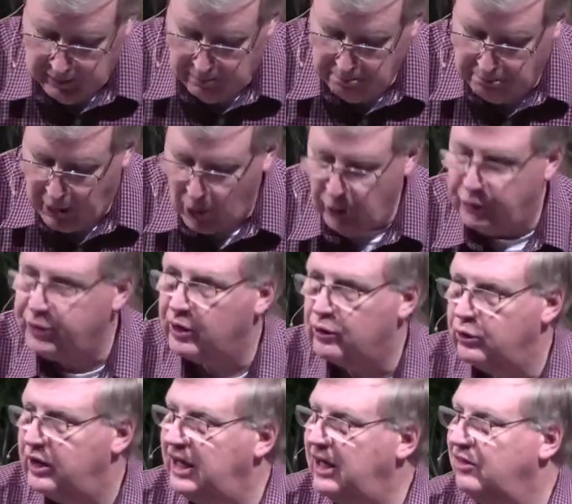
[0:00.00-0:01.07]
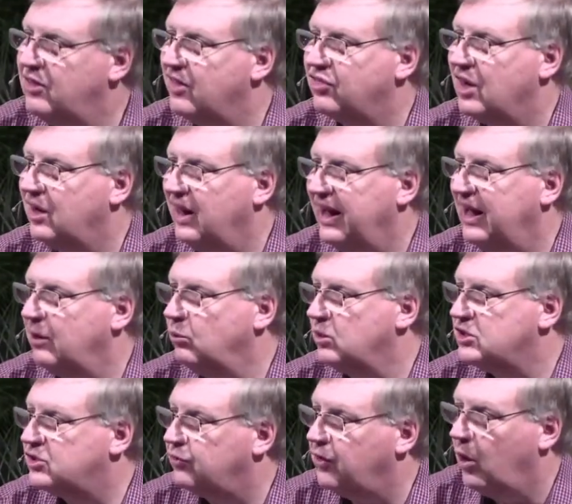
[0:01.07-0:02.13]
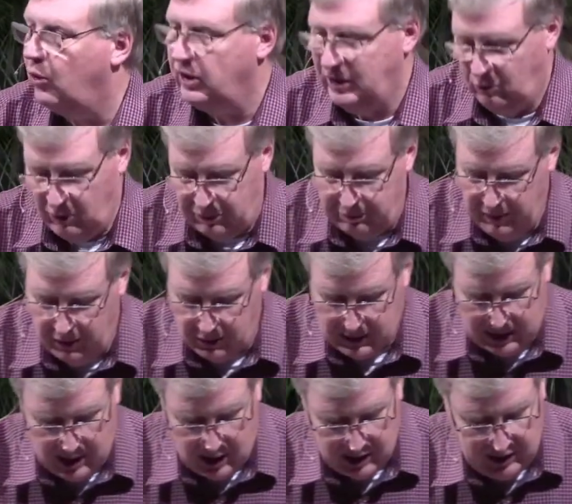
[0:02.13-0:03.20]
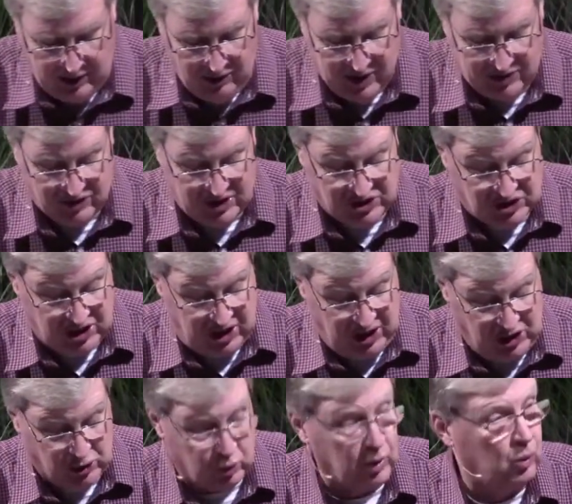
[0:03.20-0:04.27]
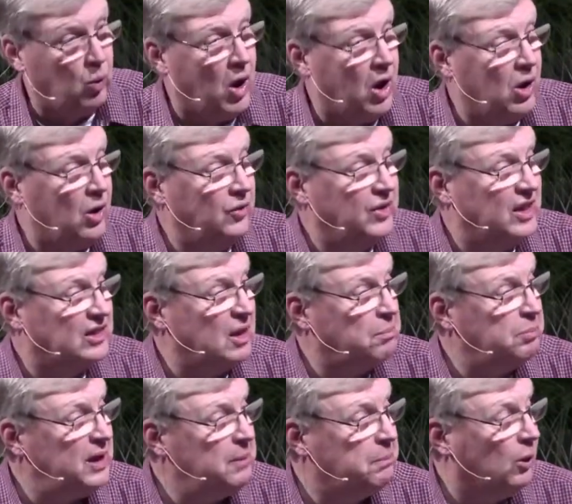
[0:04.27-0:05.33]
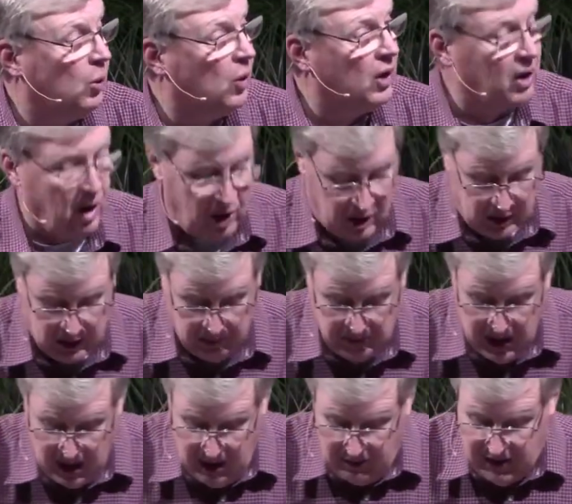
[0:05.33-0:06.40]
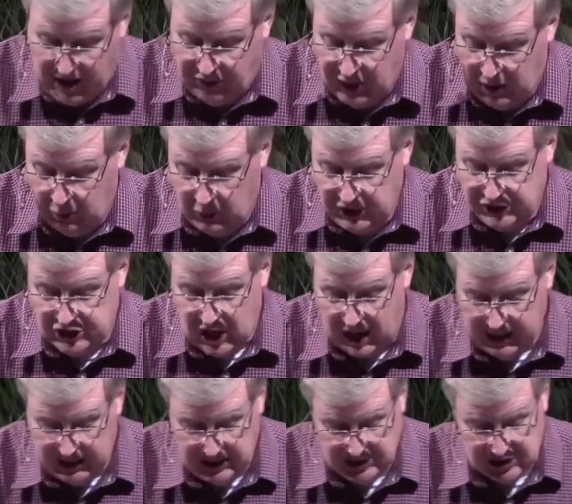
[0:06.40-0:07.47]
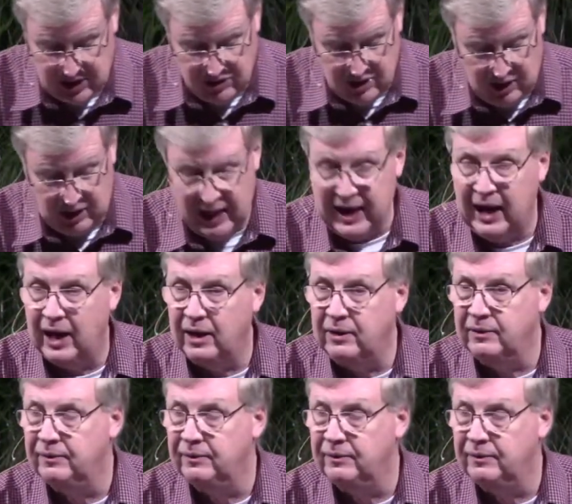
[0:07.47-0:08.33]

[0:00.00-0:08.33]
Both agreed that the land was flowing with milk and honey, that the cities were walled, that the people were armed, that there were giants in the land.